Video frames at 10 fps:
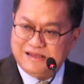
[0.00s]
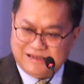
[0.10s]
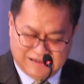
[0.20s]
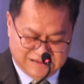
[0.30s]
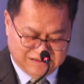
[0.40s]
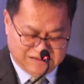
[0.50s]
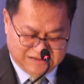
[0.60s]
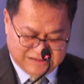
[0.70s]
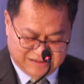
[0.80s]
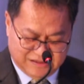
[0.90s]

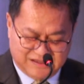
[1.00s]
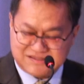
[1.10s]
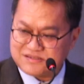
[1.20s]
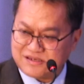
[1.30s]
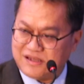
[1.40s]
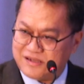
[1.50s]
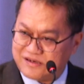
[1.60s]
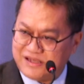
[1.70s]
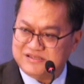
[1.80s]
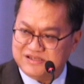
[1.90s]
uh, this
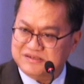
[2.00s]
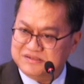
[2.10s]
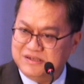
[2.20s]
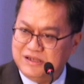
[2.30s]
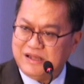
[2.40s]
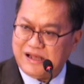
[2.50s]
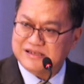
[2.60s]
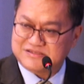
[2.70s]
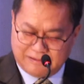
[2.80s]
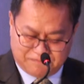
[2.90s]
region,
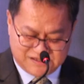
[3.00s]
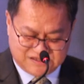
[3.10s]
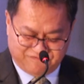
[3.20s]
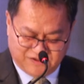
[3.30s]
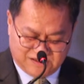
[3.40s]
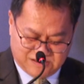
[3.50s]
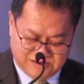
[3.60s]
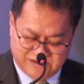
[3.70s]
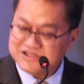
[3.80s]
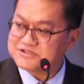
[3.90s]
Asia Pacific,
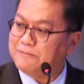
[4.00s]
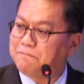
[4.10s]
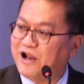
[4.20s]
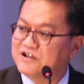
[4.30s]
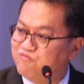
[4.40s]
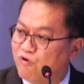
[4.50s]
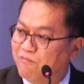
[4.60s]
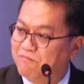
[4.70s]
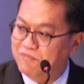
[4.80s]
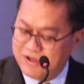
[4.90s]
needs a
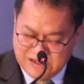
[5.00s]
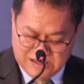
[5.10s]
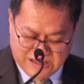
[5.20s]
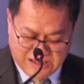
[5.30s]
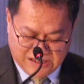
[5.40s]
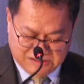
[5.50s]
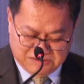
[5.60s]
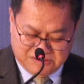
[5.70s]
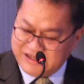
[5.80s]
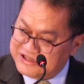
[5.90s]
platform
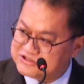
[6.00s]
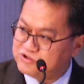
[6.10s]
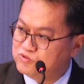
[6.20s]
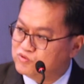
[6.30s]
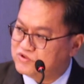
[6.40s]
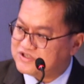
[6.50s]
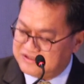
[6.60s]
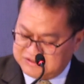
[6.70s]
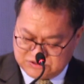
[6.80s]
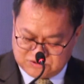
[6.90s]
and
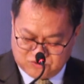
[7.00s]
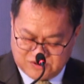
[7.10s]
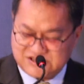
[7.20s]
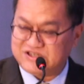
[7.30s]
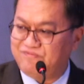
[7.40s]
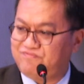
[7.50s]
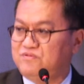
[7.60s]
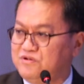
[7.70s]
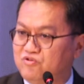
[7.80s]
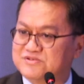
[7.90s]
institutions to achieve
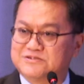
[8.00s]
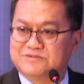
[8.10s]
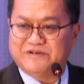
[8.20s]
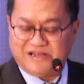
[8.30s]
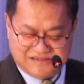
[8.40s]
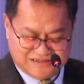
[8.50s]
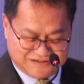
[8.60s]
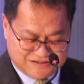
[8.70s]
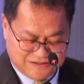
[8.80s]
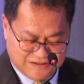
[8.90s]
those
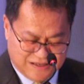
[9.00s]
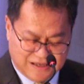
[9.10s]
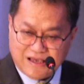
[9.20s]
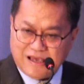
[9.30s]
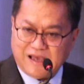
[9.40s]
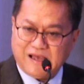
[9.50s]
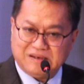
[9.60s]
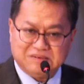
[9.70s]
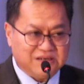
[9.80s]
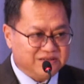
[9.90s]
aspirations.
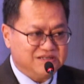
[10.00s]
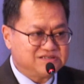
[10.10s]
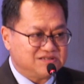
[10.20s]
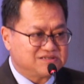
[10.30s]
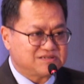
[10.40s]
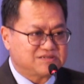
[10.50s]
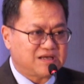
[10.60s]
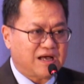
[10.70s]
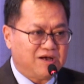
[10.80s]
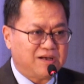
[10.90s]
And this is
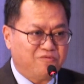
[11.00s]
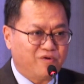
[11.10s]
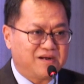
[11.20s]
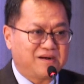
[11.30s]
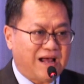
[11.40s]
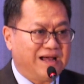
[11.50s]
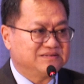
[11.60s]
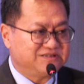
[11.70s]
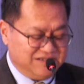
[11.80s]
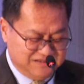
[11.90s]
uh, where I
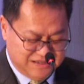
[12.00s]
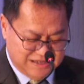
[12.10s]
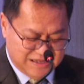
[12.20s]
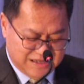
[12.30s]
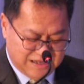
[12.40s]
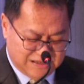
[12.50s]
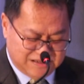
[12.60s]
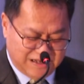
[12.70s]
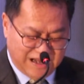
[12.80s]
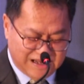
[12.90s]
think
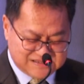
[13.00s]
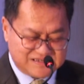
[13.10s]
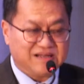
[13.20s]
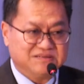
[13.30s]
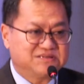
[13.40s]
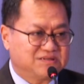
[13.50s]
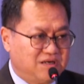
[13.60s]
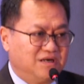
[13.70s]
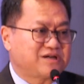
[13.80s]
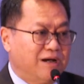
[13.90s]
uh, ASEAN
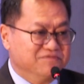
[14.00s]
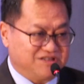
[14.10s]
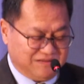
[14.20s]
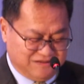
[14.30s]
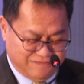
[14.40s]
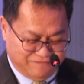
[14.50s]
comes in.